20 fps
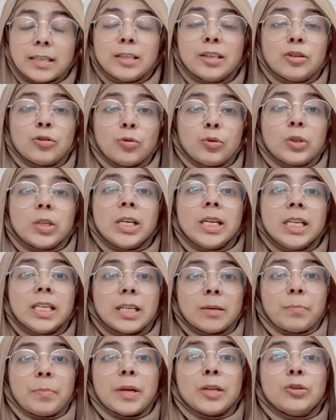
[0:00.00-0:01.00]
It totally
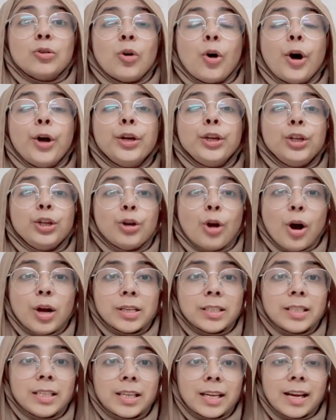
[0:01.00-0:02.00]
depends on your
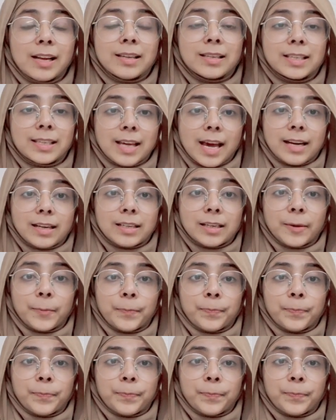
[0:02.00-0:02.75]
skill set.